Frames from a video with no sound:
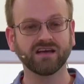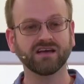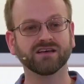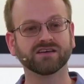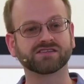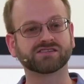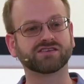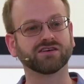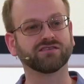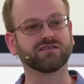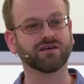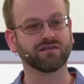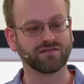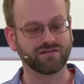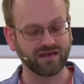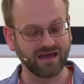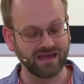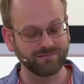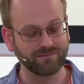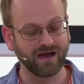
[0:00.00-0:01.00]
so that
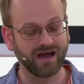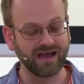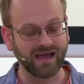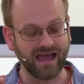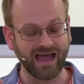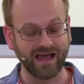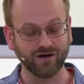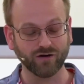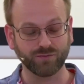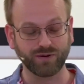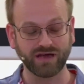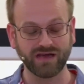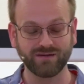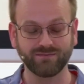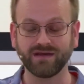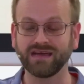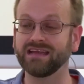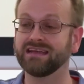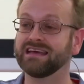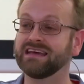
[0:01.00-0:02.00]
they might help him
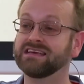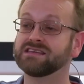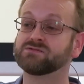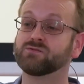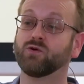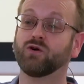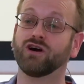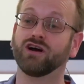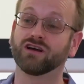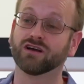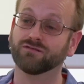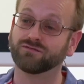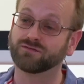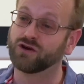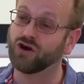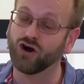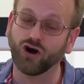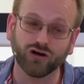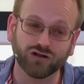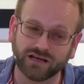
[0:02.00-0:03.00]
in his work of
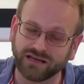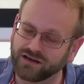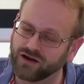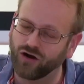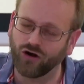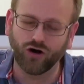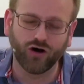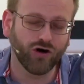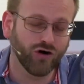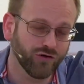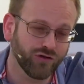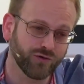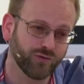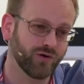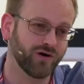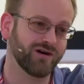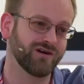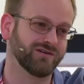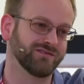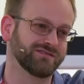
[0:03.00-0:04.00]
calling all the
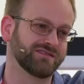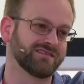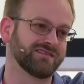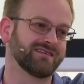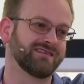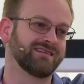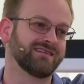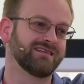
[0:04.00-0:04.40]
world